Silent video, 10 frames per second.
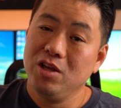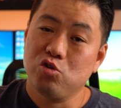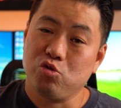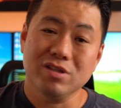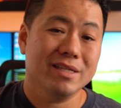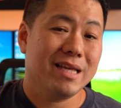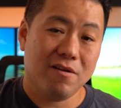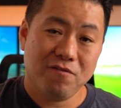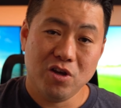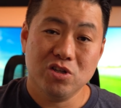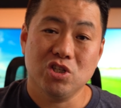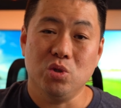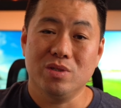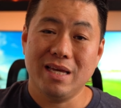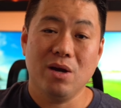drills it down for you so you
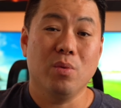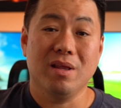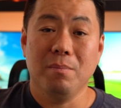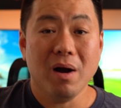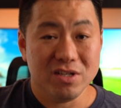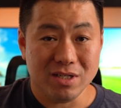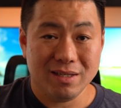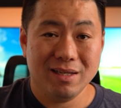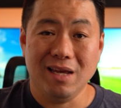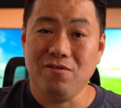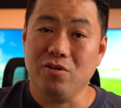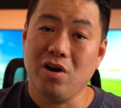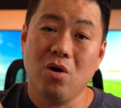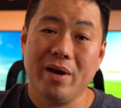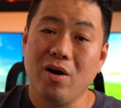stay within budget. If you're
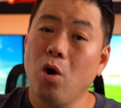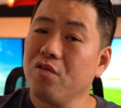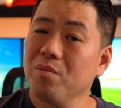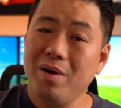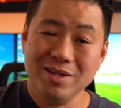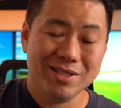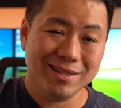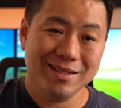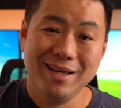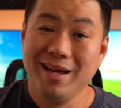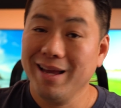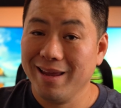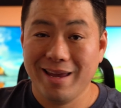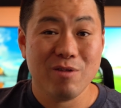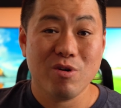going over budget,
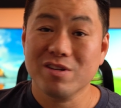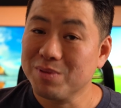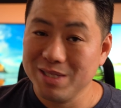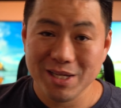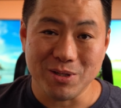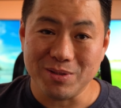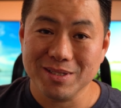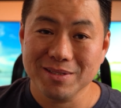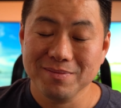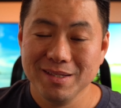get rid of some sneakers.